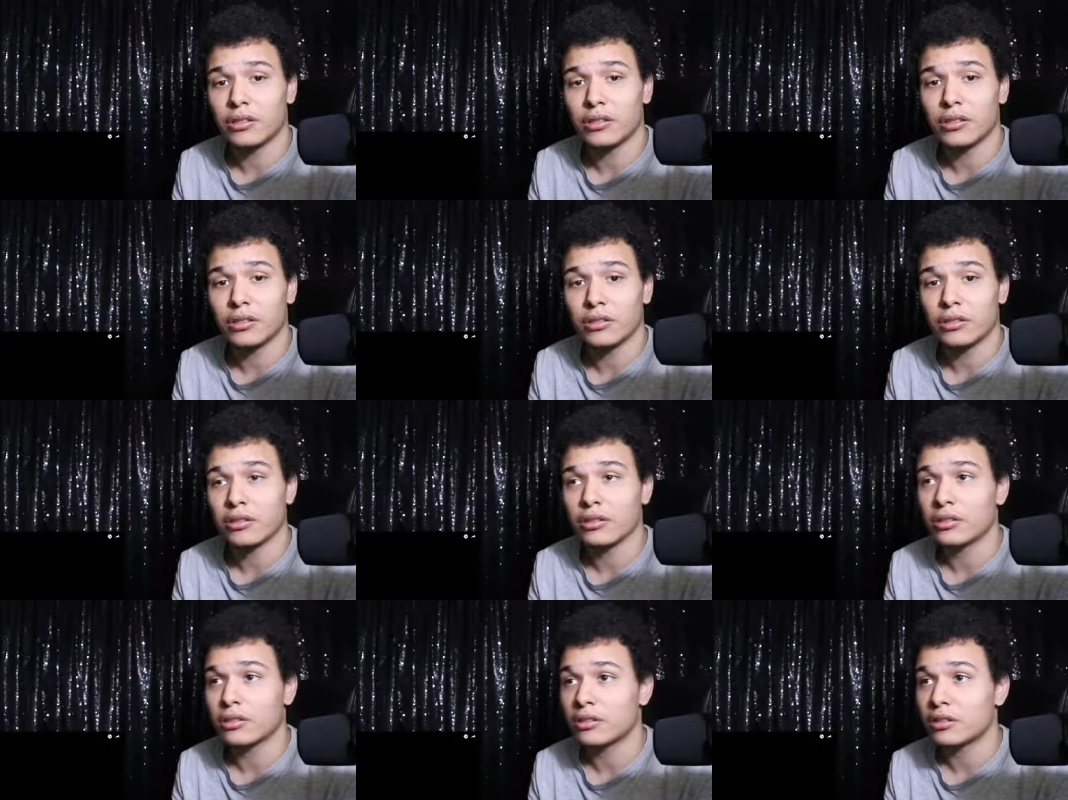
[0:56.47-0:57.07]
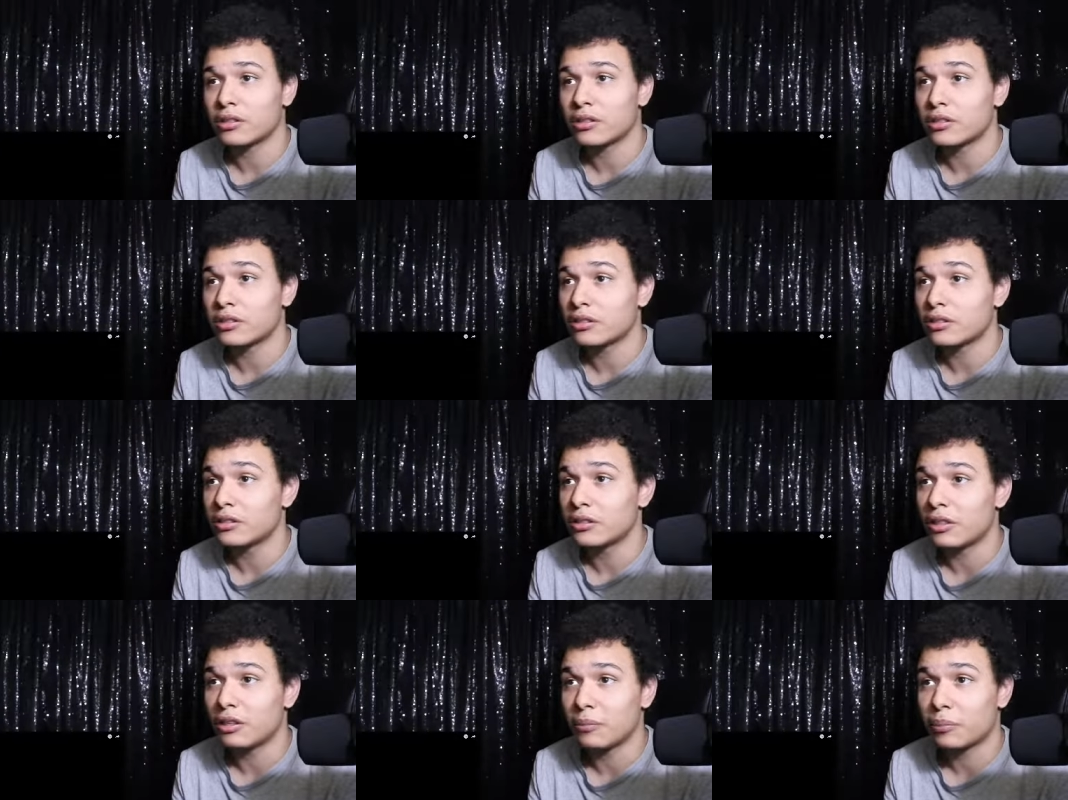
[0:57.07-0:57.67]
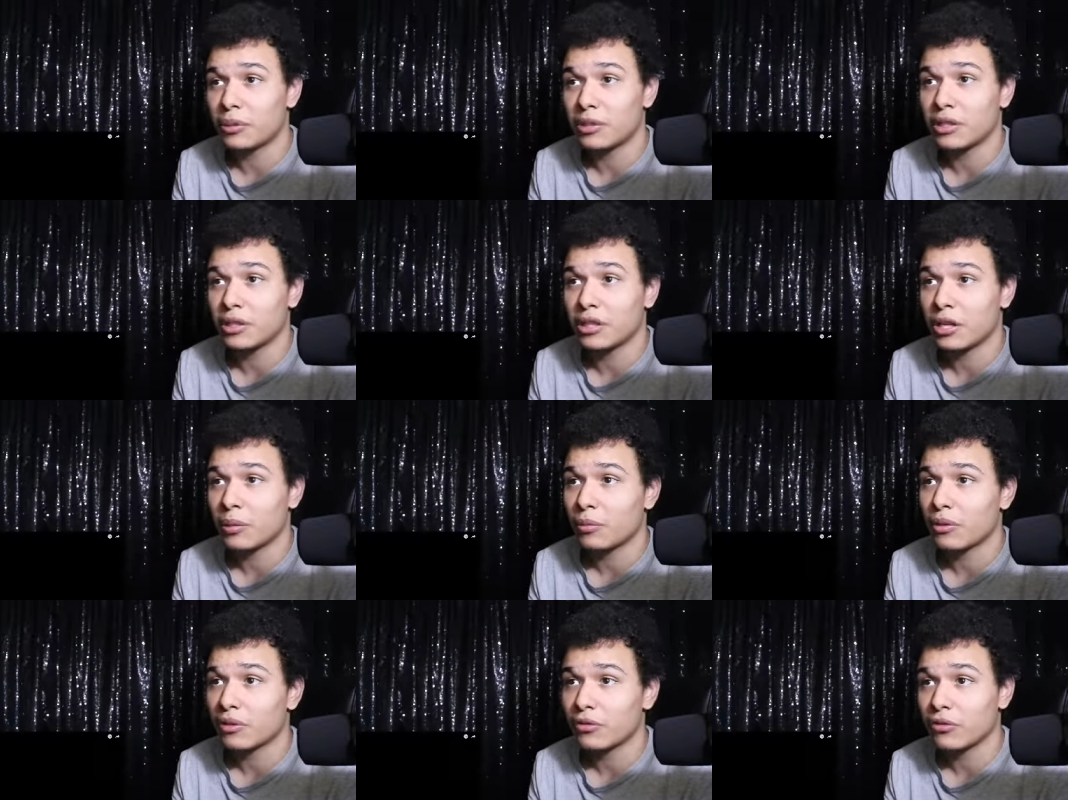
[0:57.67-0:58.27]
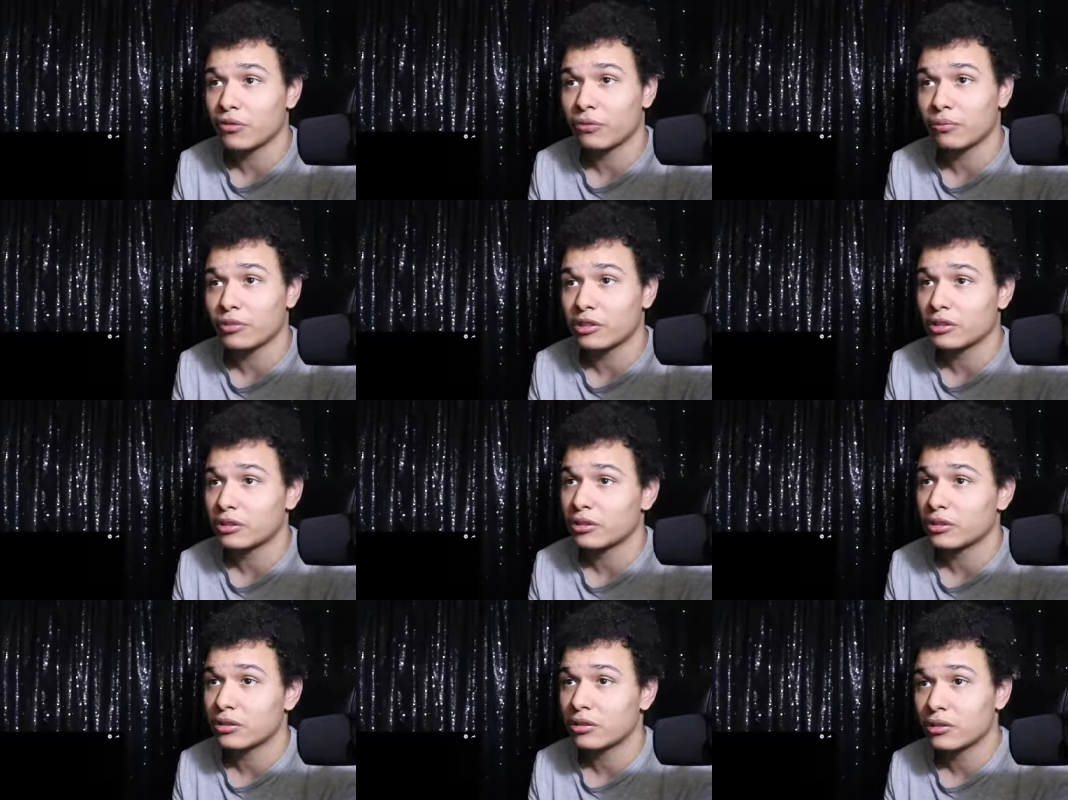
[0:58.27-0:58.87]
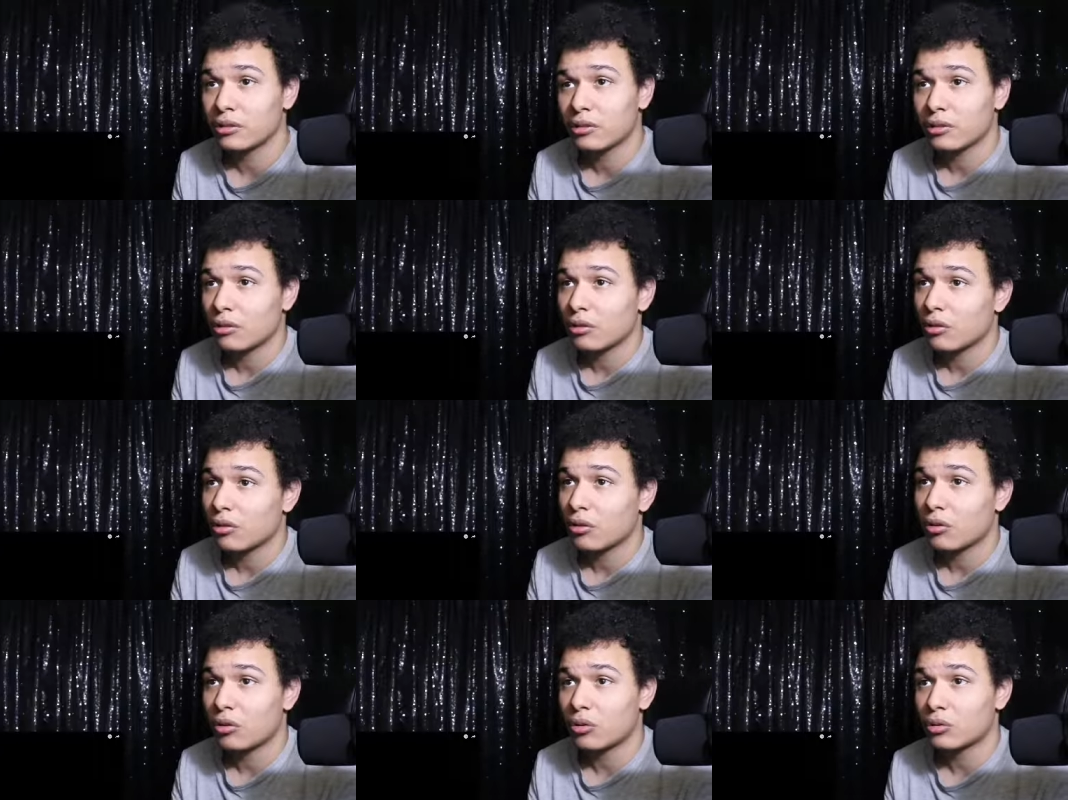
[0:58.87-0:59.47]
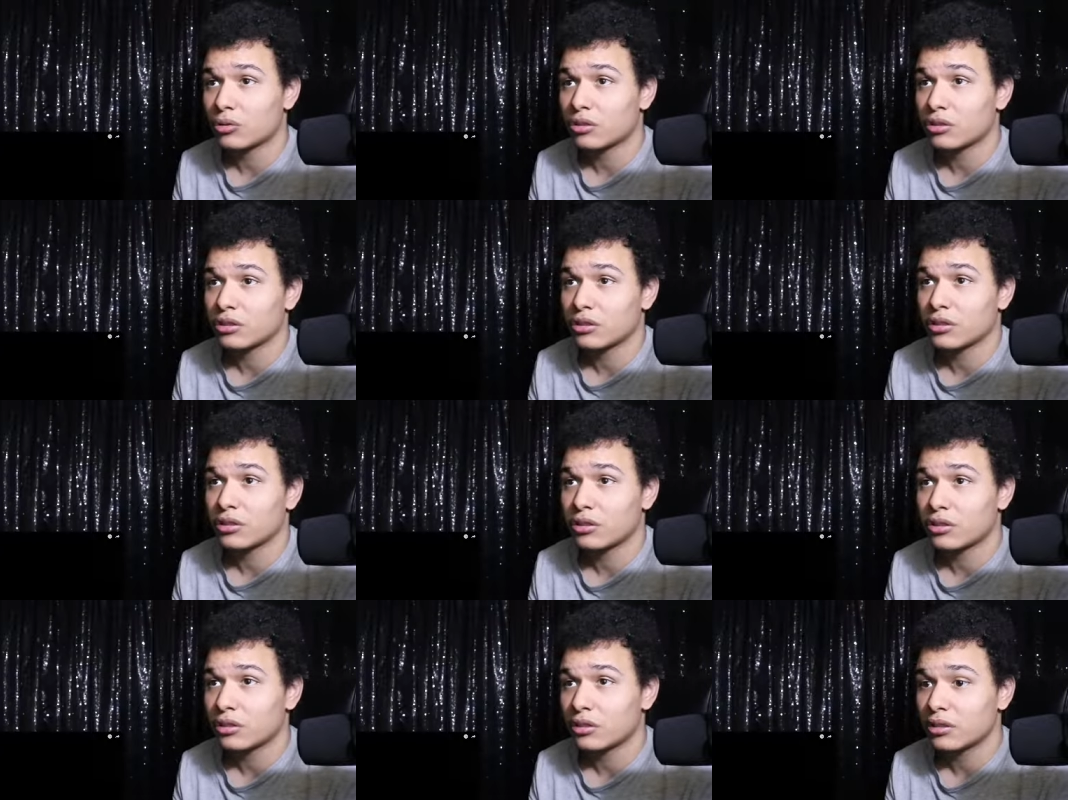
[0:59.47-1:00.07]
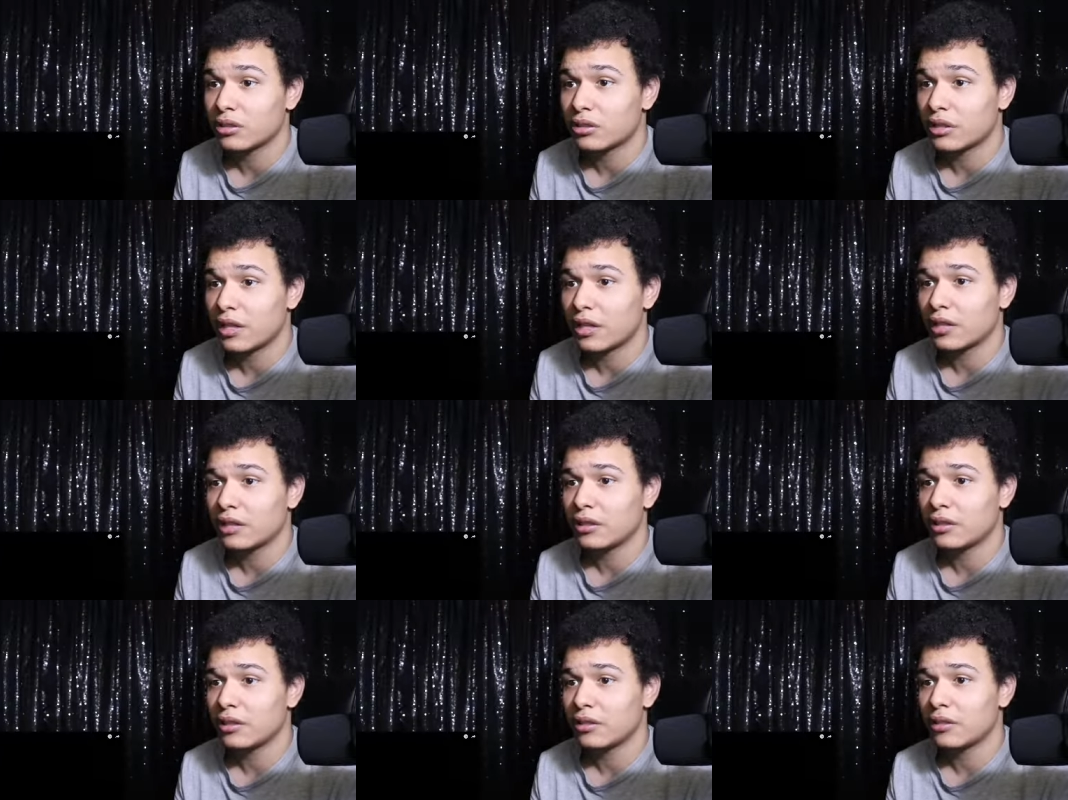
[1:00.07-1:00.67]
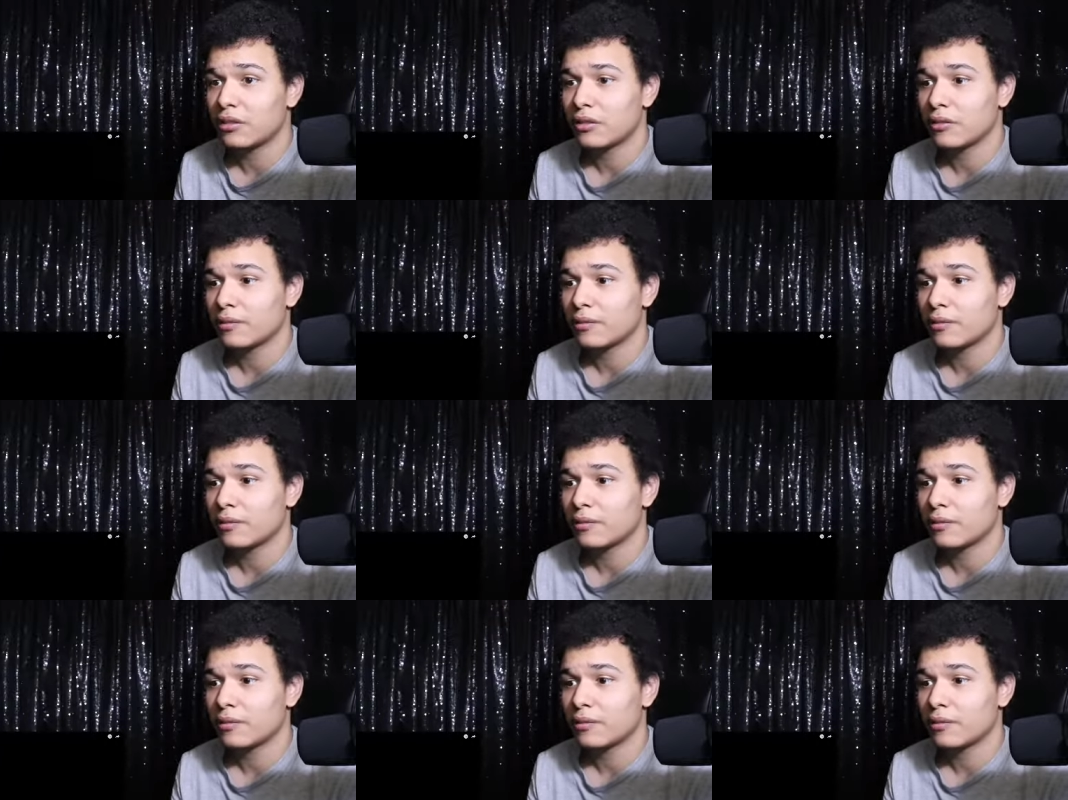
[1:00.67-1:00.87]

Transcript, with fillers: this this dub He coming in from this whole just daily.